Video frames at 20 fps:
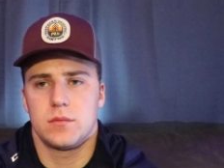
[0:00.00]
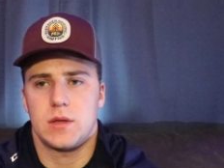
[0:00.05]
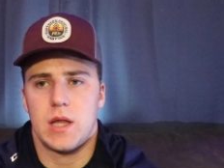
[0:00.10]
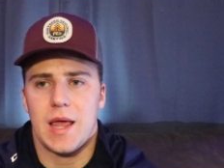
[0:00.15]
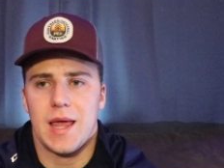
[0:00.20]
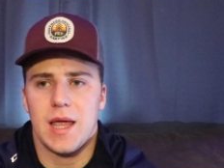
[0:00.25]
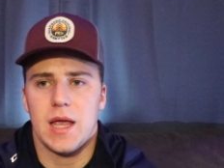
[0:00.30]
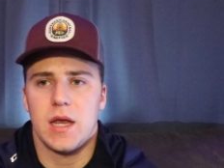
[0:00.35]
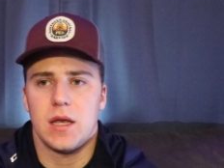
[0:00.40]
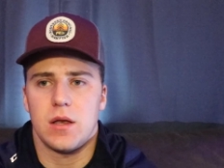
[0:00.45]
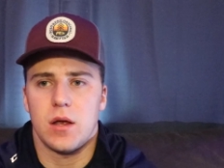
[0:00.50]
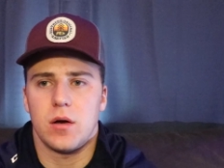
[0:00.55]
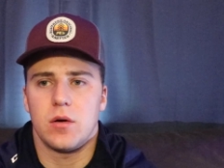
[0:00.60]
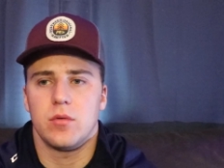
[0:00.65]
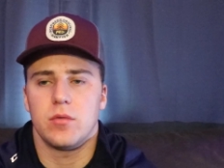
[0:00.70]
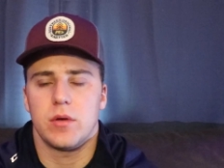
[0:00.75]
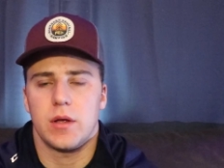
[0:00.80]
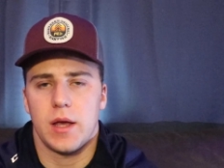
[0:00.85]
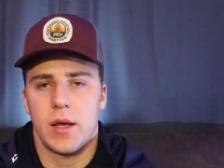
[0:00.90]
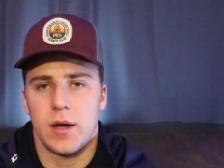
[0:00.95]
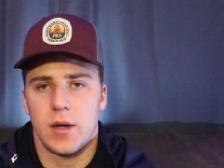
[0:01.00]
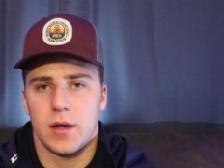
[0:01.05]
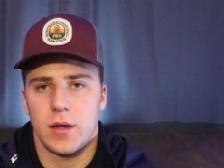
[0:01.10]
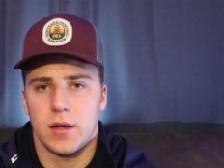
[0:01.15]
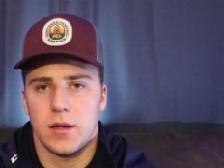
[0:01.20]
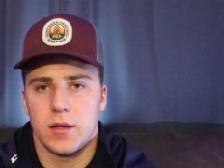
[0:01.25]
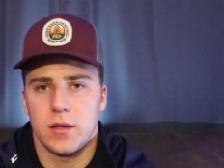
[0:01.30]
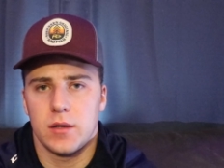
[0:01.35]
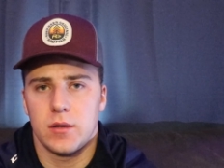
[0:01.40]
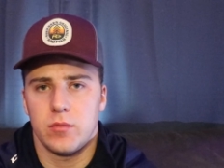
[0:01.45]
They don't
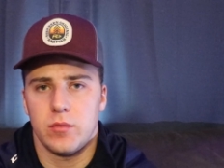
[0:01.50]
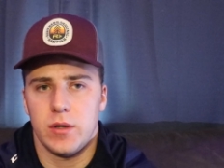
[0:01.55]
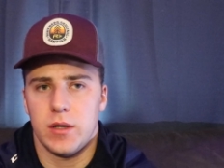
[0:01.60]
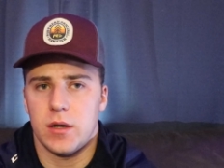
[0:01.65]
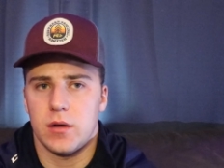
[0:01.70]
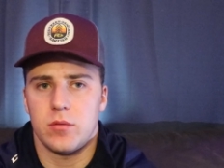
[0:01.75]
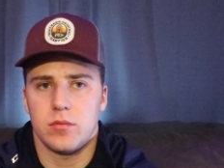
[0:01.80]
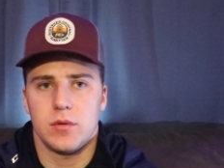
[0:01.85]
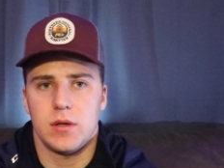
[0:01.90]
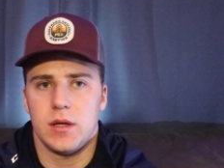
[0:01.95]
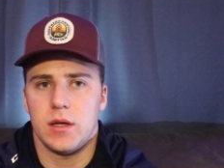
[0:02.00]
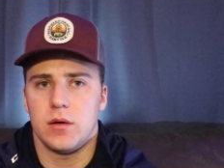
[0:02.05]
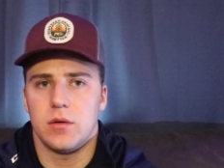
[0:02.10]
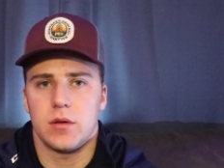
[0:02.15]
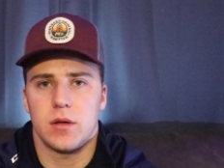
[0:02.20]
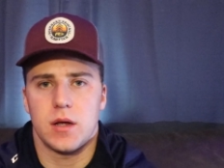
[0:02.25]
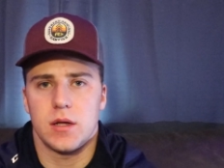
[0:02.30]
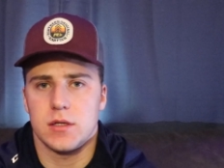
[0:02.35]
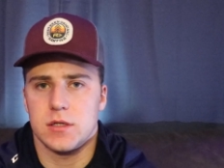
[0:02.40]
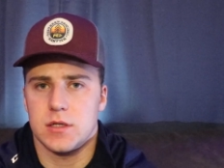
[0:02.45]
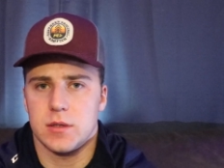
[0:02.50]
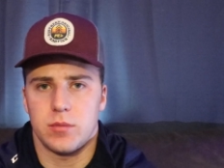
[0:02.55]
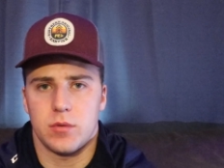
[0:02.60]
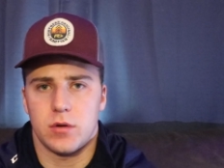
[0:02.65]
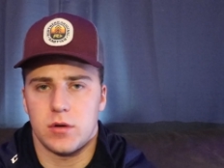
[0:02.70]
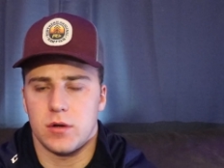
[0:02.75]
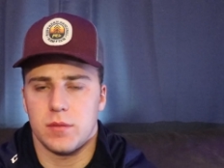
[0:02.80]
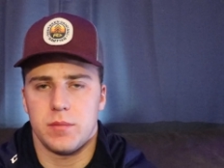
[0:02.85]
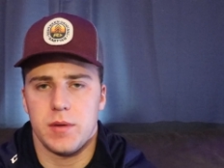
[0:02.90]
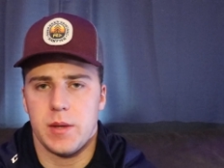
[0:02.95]
care. We don't deal with
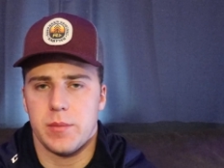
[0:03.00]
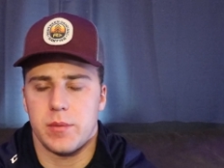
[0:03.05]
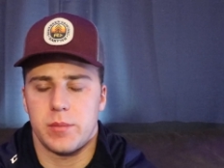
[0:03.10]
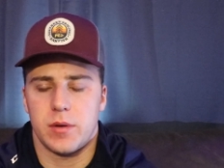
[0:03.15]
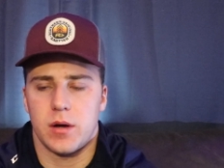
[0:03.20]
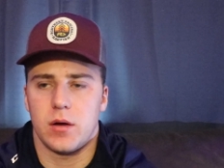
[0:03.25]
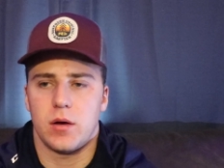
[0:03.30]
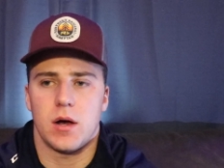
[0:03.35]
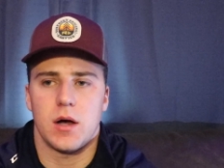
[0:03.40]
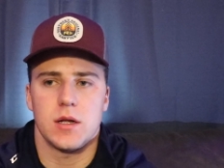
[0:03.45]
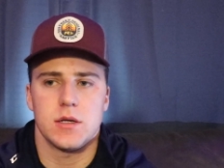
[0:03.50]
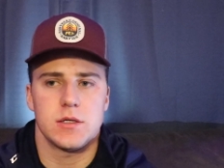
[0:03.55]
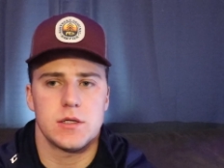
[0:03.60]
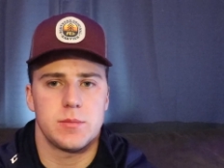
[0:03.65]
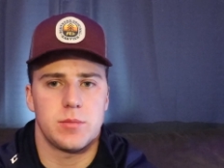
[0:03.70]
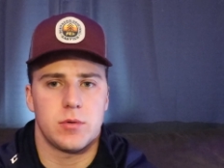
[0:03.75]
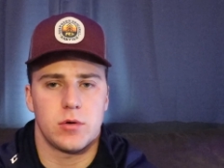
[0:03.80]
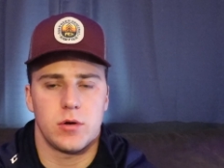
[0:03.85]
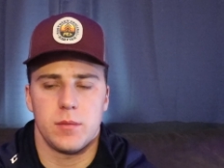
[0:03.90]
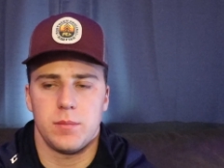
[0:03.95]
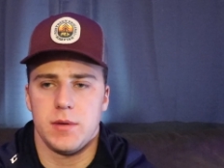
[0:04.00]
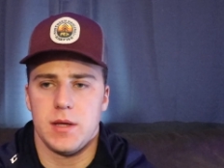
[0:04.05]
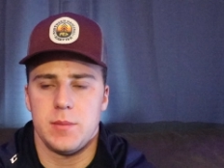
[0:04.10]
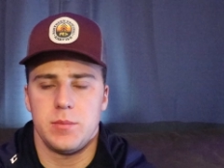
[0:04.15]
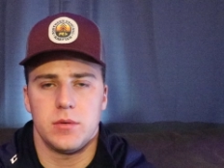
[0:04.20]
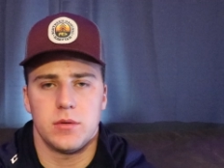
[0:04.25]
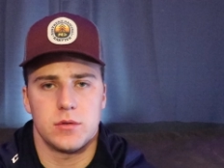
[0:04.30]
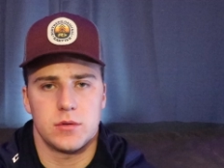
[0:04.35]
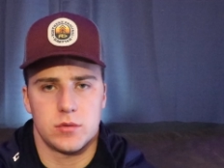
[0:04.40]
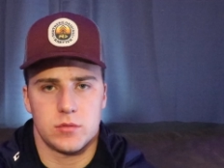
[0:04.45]
unsupportive people, bro. Unsupportive
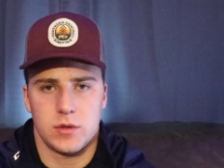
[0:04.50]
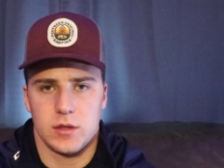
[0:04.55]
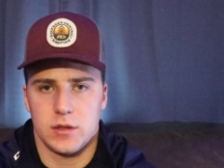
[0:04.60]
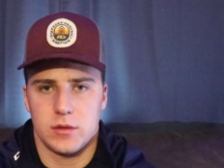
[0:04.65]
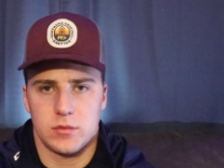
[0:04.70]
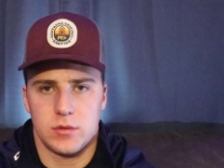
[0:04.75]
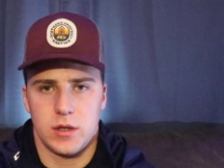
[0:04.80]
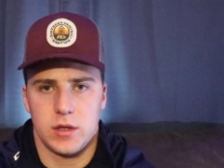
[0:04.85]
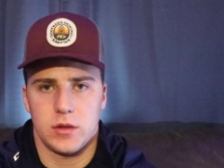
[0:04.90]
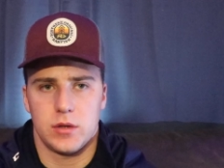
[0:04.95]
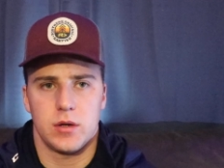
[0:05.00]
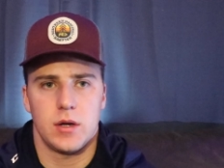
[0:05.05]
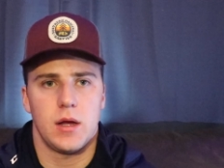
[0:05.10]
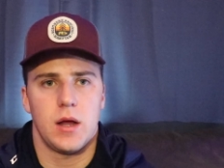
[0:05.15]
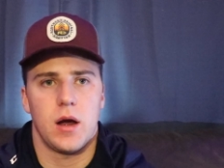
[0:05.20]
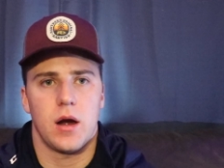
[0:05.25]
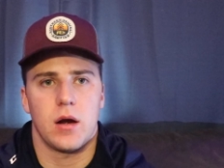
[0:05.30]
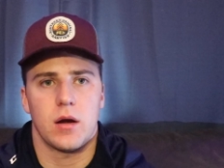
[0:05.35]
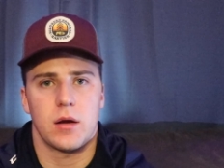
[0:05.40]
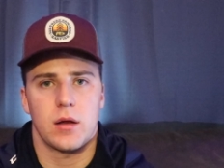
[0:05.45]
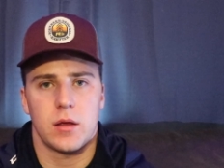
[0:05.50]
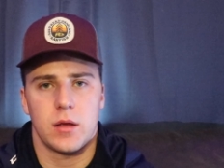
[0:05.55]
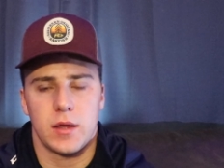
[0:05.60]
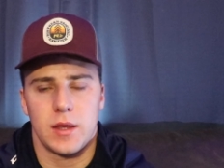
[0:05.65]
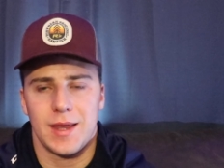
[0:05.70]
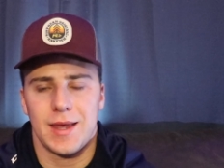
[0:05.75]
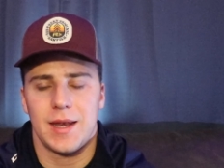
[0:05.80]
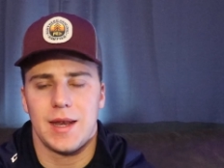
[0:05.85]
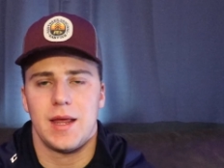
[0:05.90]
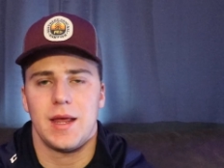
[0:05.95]
people in 2023 are
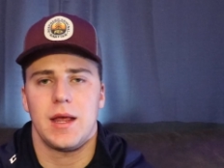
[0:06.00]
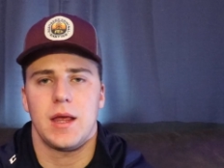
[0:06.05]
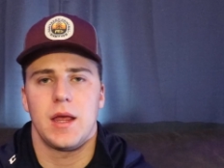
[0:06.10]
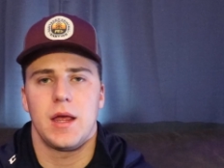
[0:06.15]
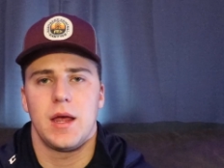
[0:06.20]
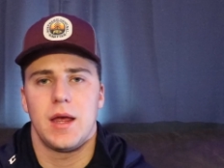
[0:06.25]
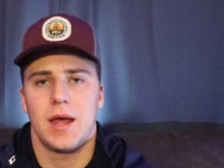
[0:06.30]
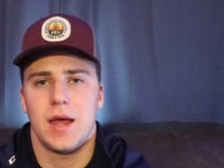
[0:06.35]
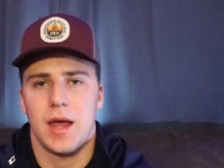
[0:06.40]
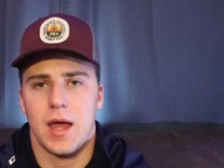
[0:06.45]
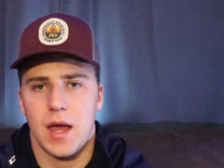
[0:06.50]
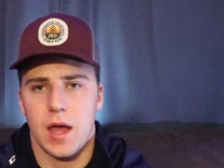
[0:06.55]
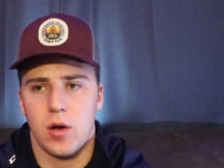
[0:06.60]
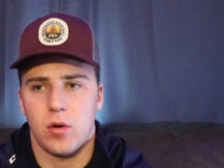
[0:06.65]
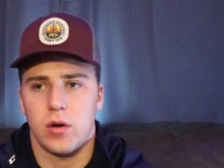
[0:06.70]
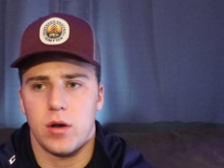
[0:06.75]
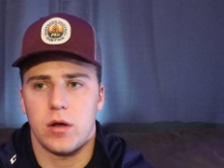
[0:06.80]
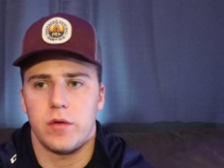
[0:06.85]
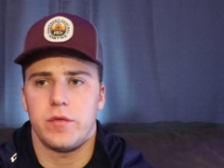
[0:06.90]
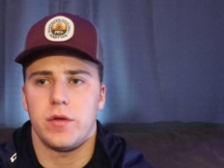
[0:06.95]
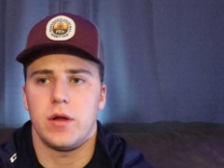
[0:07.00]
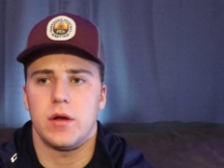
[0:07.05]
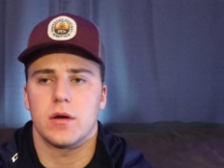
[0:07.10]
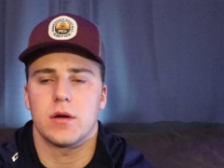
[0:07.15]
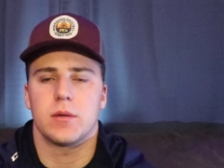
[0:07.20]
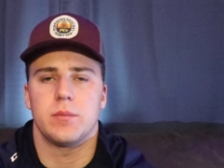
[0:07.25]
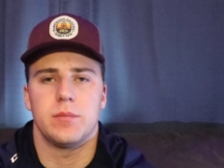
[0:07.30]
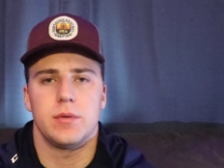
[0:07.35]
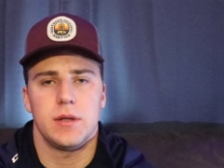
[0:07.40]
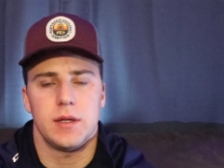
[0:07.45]
getting out of here
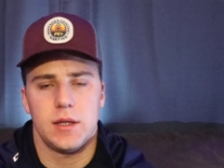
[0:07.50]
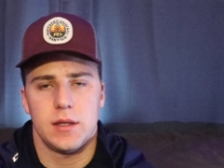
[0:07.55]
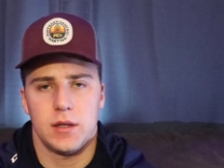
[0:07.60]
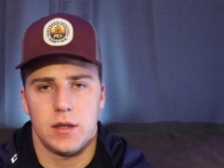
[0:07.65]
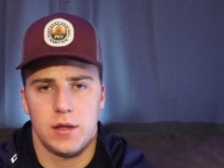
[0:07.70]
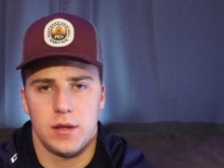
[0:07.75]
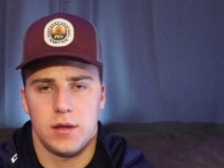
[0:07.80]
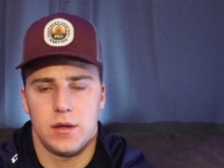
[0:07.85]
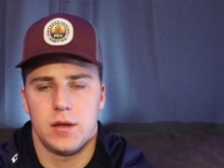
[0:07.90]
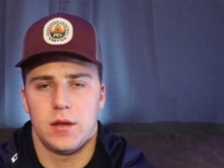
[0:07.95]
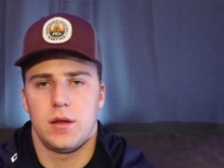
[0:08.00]
completely.